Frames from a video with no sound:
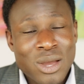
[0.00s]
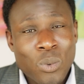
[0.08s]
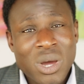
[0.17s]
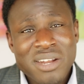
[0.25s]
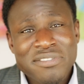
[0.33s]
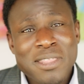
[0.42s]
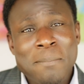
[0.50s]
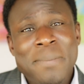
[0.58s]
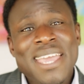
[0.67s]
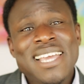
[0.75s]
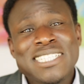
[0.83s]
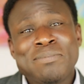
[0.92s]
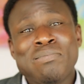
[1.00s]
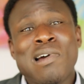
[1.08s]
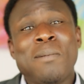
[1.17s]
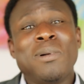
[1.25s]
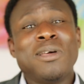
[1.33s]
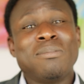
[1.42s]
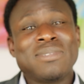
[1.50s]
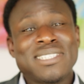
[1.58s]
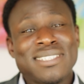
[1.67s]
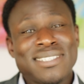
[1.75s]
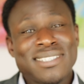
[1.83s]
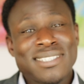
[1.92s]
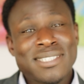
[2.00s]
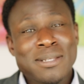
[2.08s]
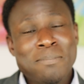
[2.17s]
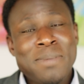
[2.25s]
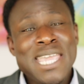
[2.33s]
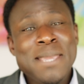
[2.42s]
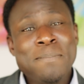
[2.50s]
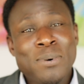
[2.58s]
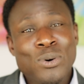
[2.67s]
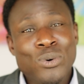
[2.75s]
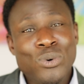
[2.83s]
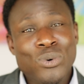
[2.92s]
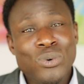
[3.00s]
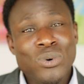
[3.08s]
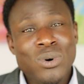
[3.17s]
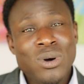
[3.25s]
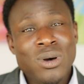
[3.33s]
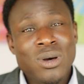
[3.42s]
One of the biggest problems people